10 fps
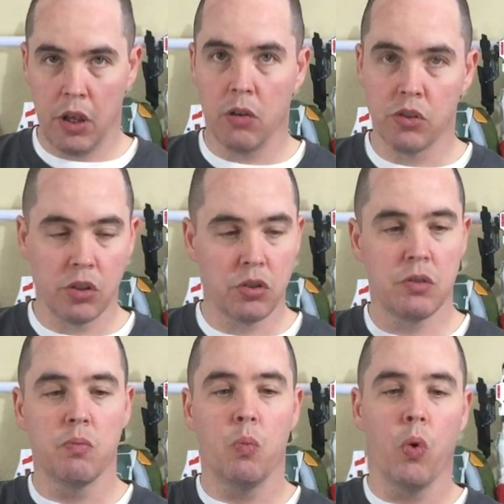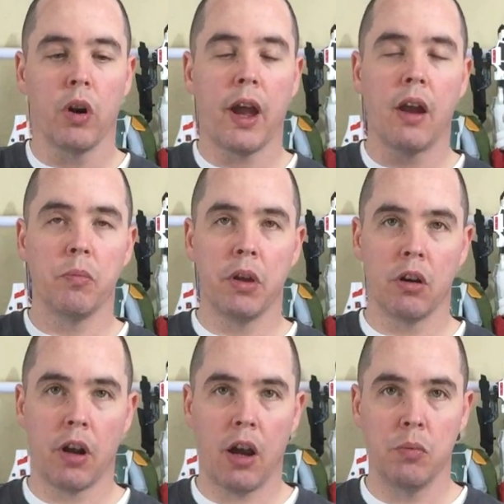It'll just work out
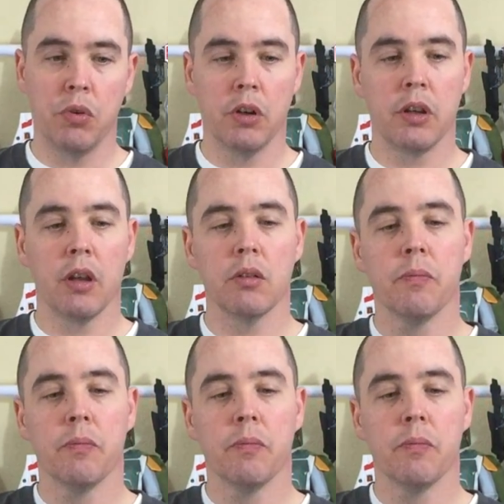depending on how you put it together.